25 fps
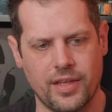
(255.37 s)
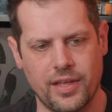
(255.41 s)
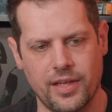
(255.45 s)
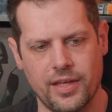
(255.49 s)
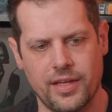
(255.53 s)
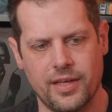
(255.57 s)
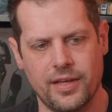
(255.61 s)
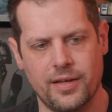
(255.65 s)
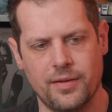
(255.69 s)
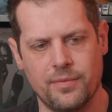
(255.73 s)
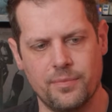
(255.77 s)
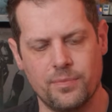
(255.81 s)

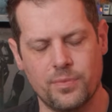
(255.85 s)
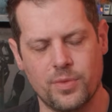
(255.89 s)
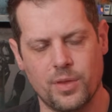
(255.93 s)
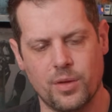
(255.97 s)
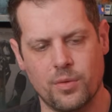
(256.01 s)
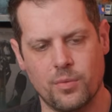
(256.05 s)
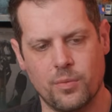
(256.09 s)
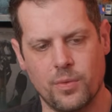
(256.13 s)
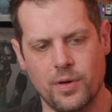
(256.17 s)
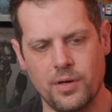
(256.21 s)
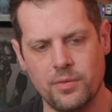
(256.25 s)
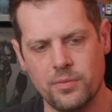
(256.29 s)

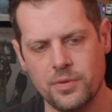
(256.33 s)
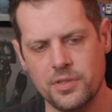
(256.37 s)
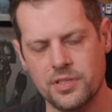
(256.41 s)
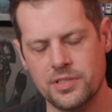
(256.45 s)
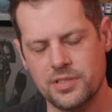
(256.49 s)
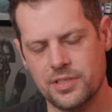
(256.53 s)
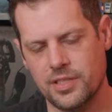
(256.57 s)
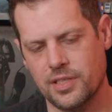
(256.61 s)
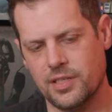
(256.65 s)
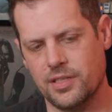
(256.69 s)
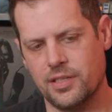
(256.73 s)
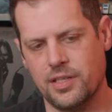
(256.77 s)
When we
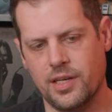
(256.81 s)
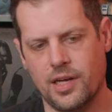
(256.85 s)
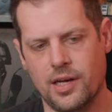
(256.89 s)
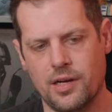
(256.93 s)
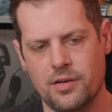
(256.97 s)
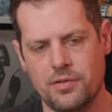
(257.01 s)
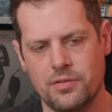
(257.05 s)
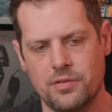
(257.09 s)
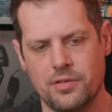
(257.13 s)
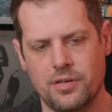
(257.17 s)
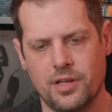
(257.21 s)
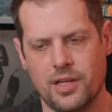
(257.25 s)
sat
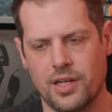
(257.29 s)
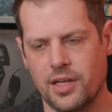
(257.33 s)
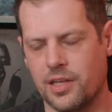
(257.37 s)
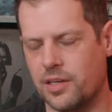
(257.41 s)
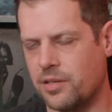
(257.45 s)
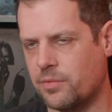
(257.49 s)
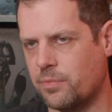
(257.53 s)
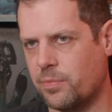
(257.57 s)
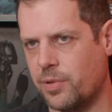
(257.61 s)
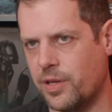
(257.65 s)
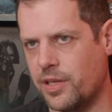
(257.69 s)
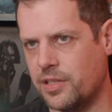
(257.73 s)
down
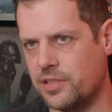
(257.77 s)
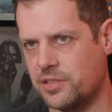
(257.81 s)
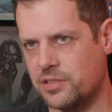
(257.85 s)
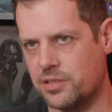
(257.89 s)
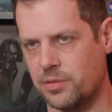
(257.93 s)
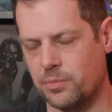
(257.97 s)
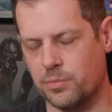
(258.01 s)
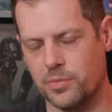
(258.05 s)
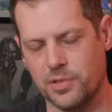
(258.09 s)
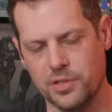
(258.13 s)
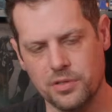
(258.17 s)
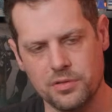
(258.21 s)
and played
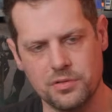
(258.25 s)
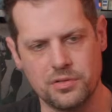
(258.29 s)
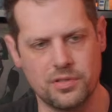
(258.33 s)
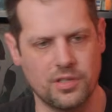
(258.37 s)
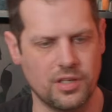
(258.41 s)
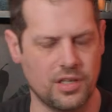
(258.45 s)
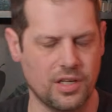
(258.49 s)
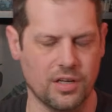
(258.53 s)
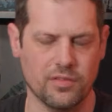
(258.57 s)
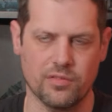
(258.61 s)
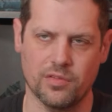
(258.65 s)
some music,